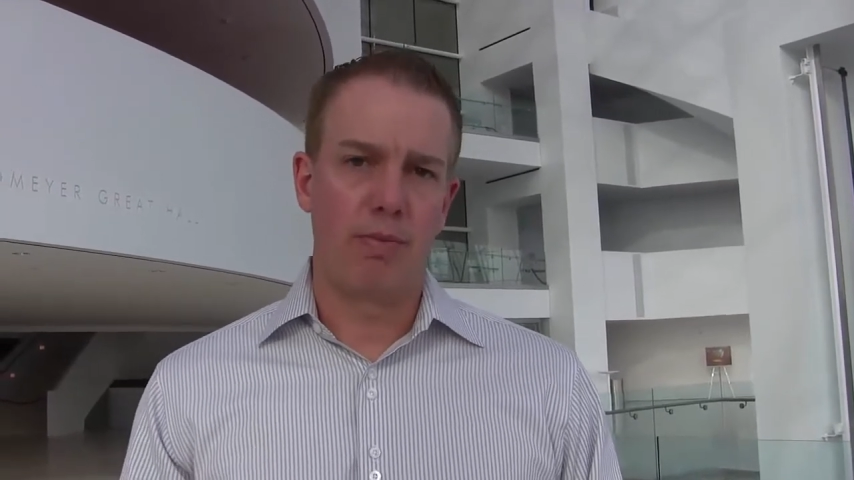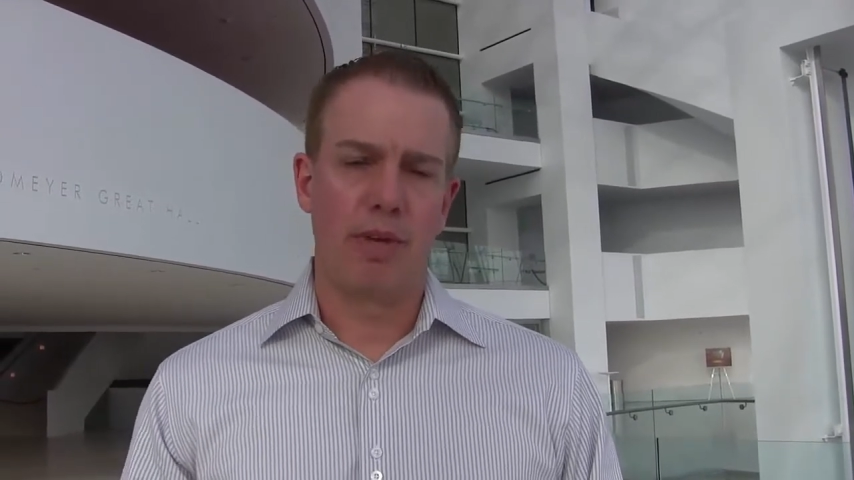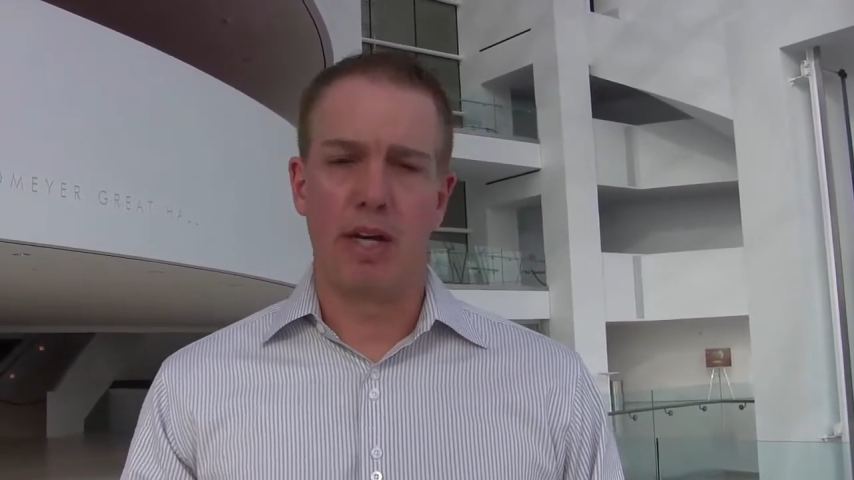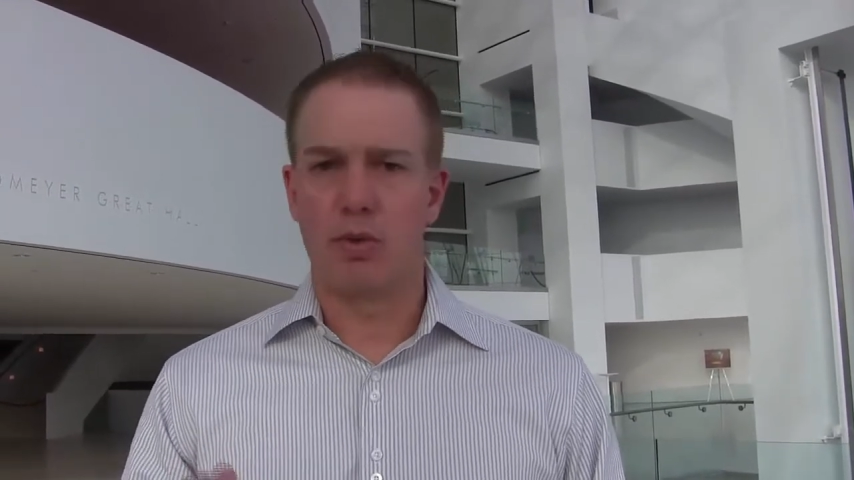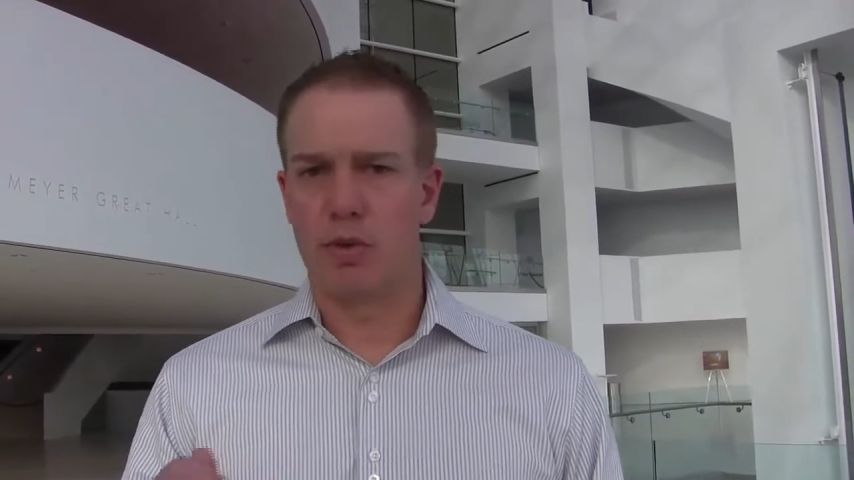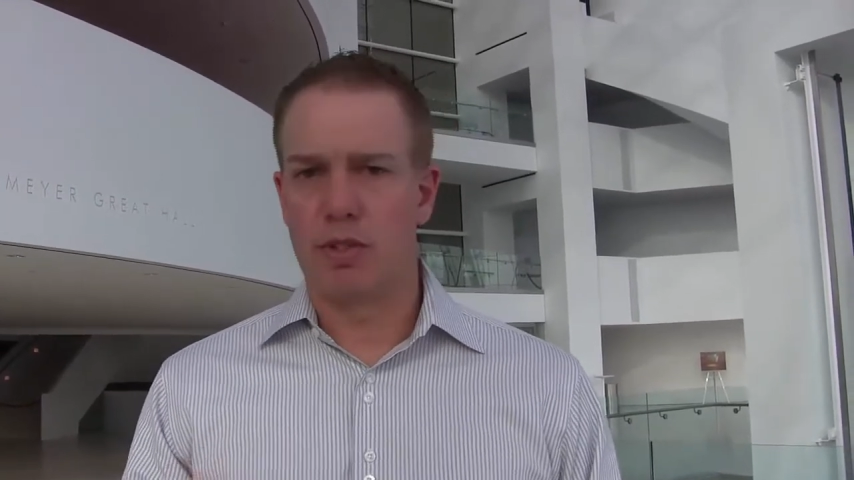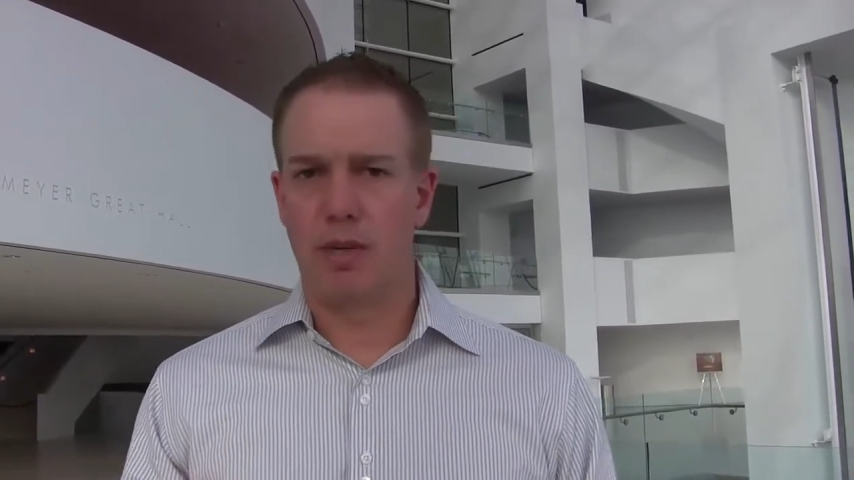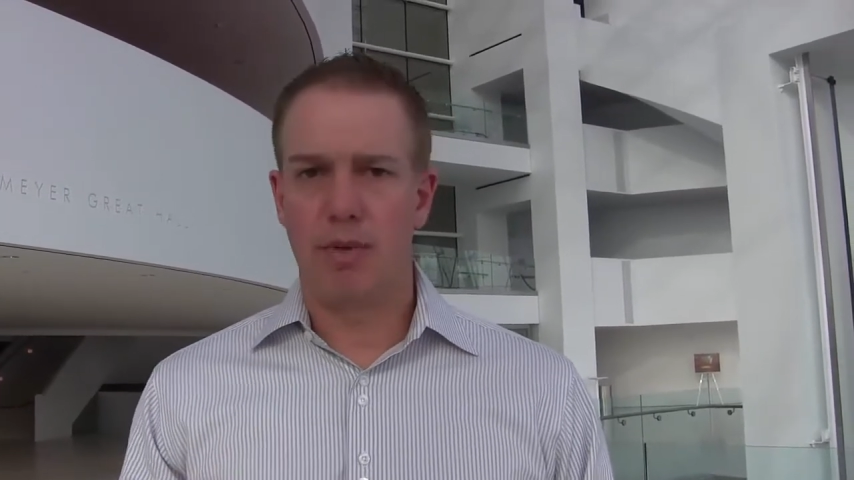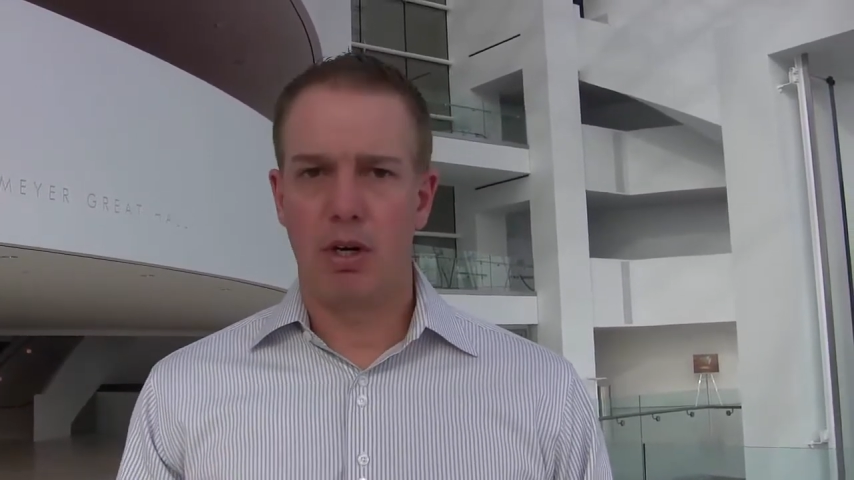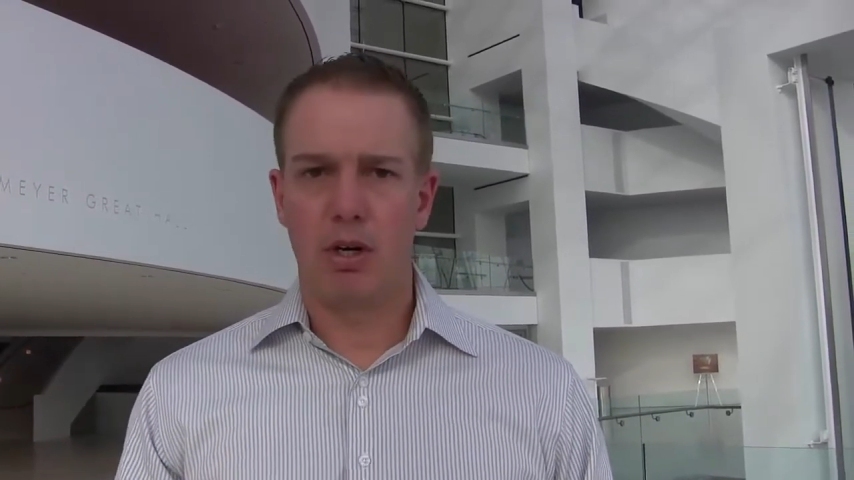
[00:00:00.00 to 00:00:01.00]
the actual
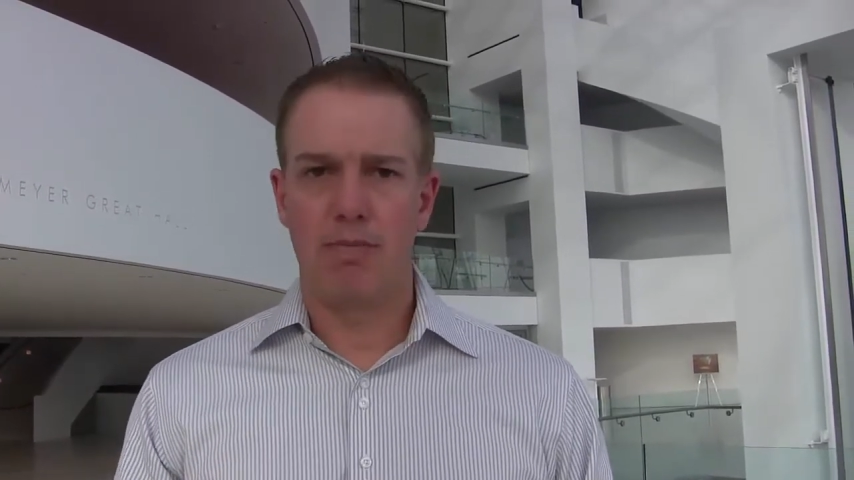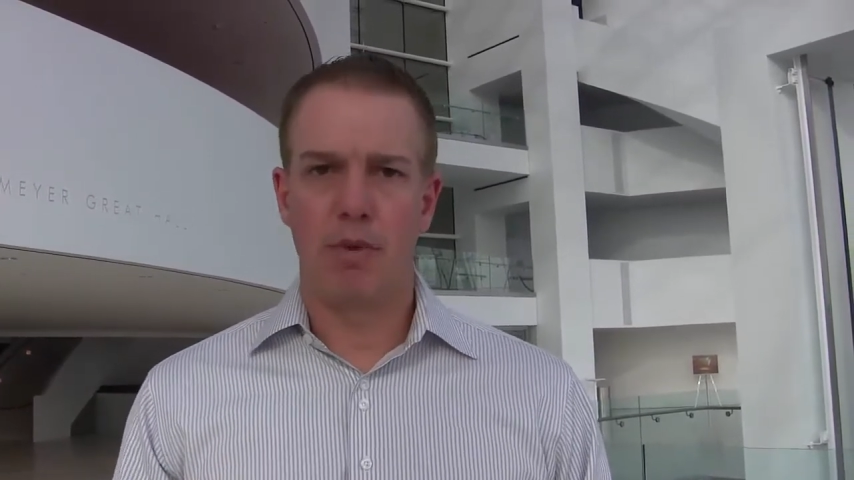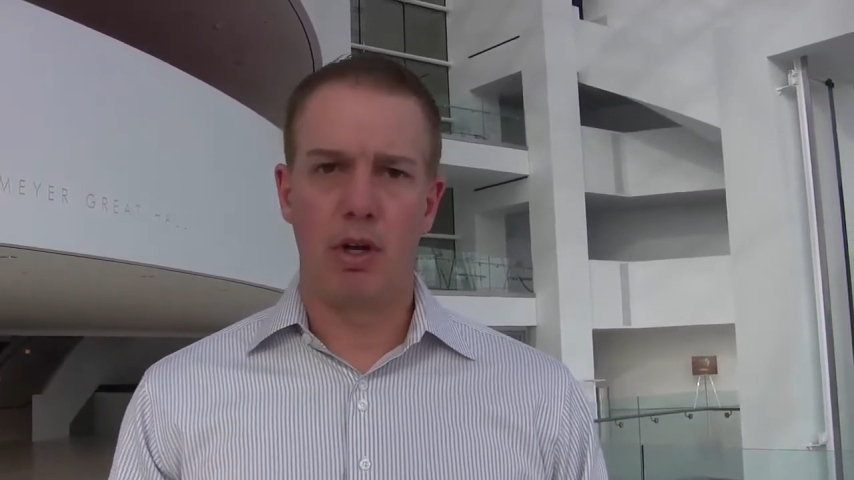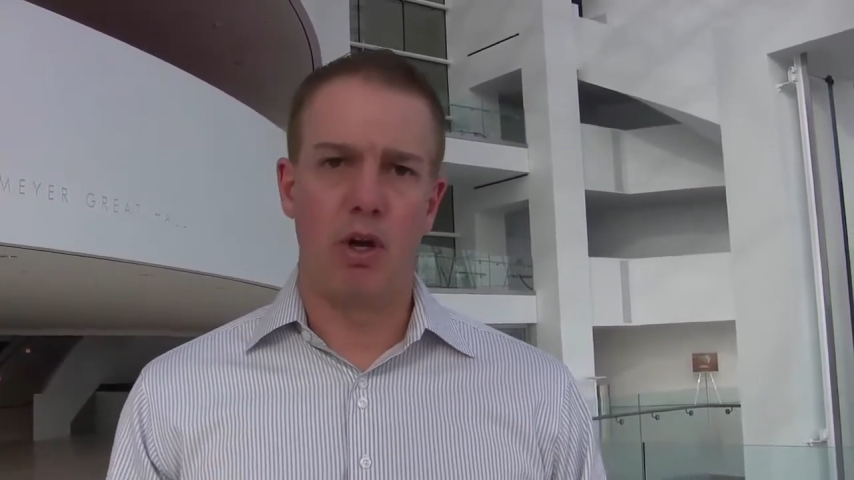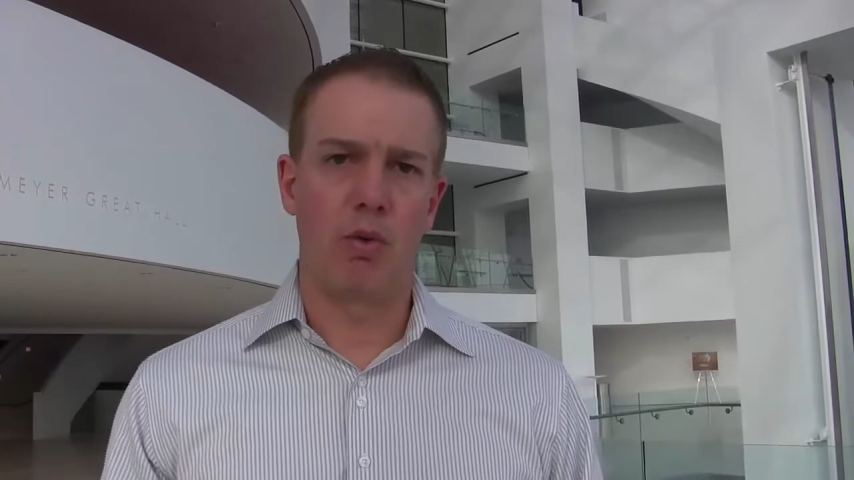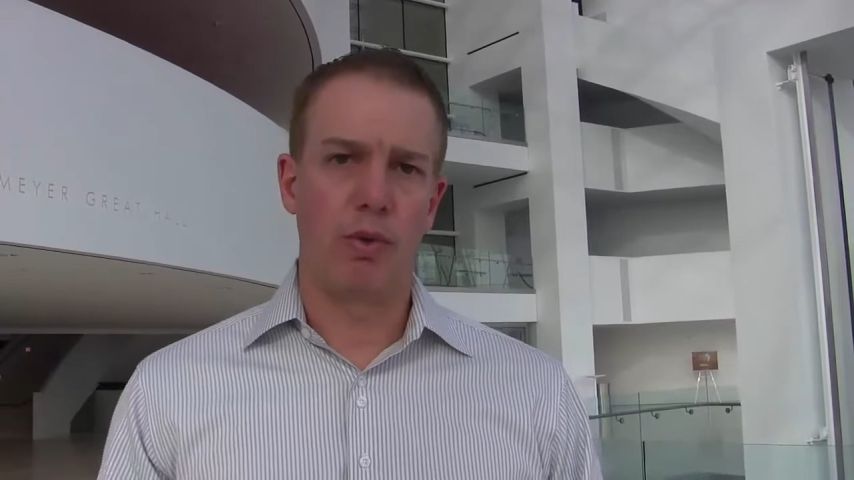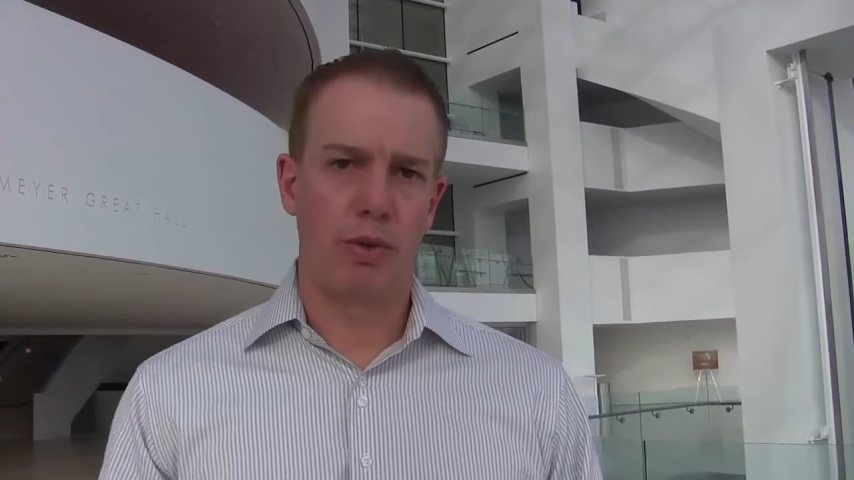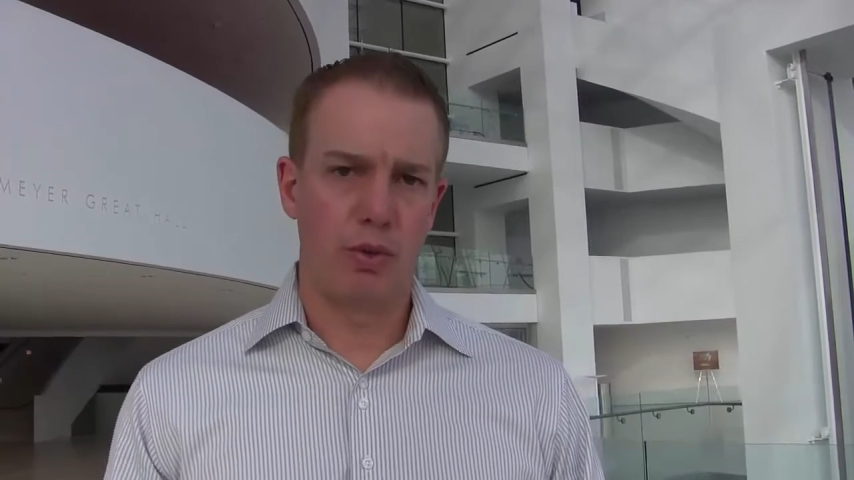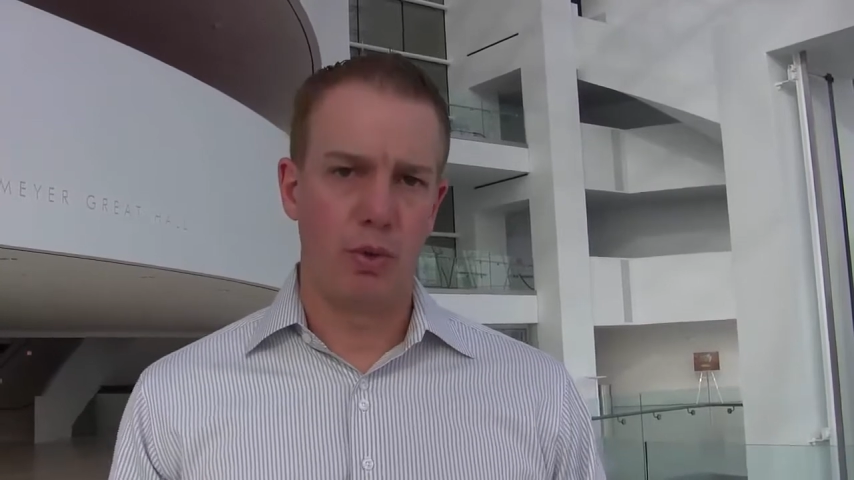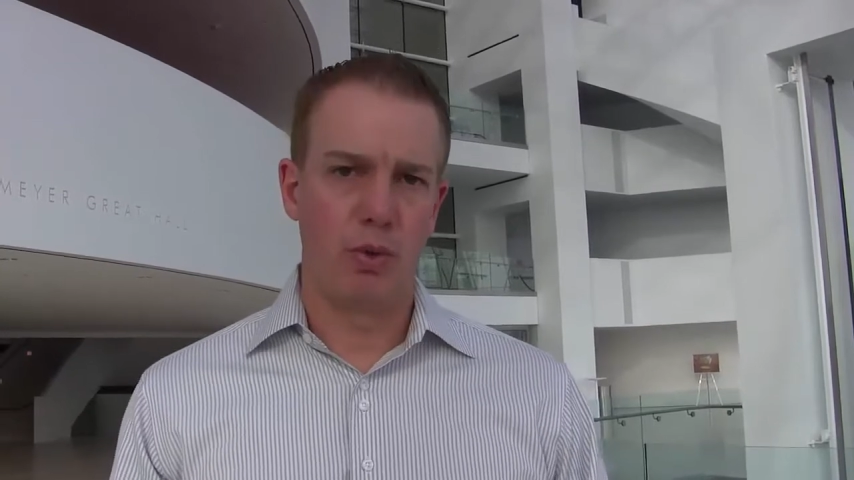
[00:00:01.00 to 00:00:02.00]
seminar, along with the
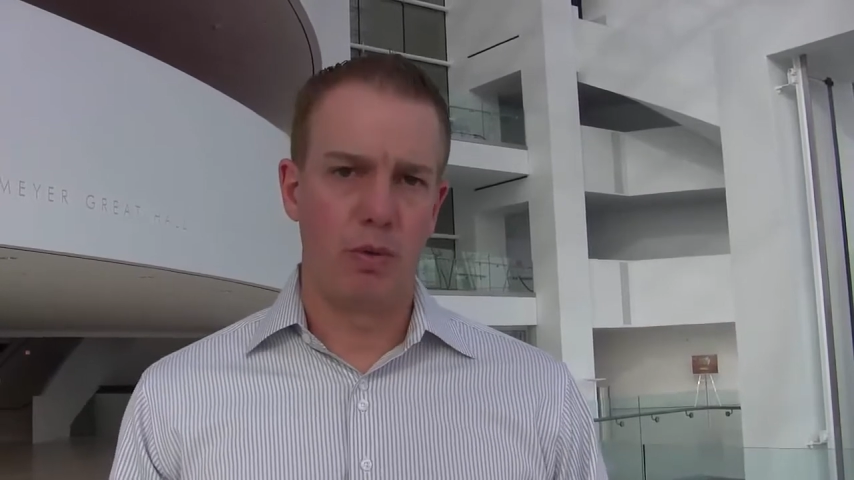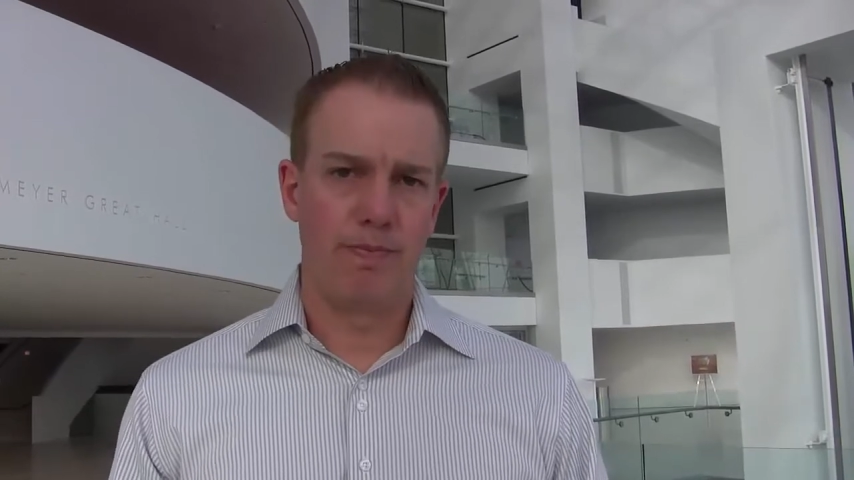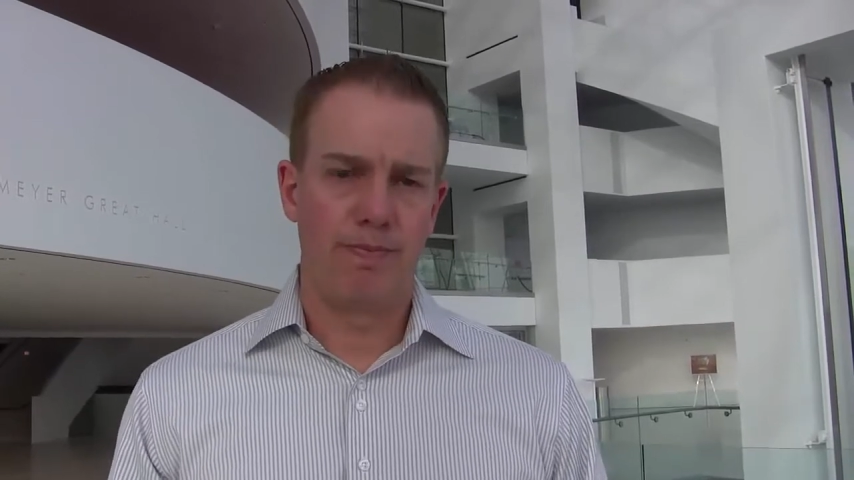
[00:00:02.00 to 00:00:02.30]
tool,